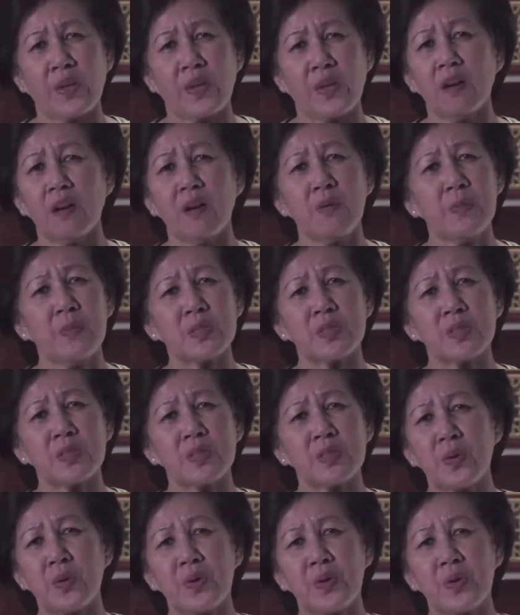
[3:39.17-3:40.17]
almost
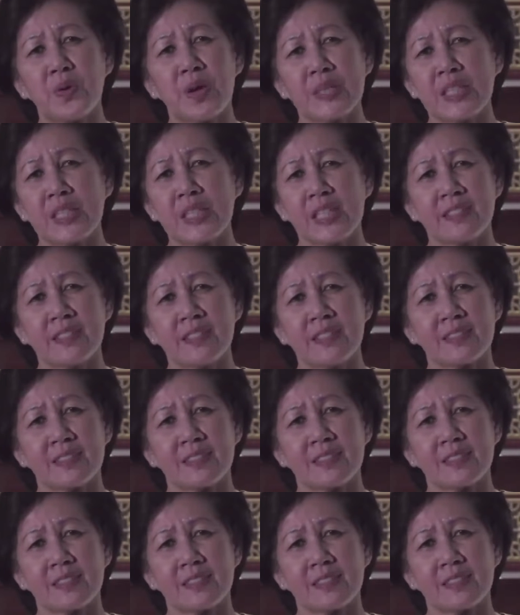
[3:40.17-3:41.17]
no remedy in
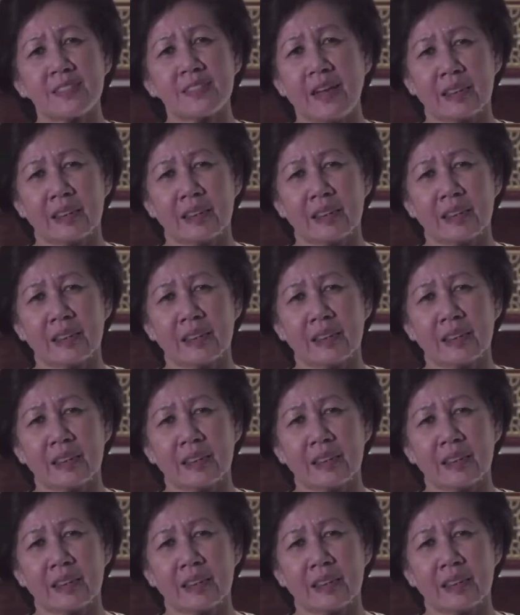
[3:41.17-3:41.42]
sight.